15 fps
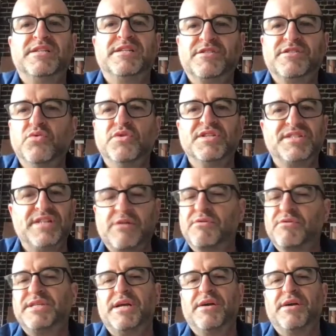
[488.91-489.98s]
a school
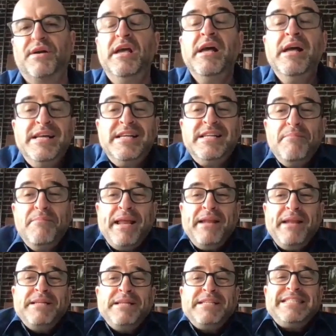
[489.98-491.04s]
secretary
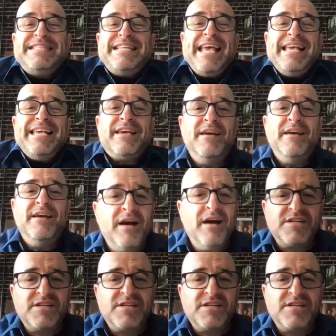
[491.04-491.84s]
made a mistake.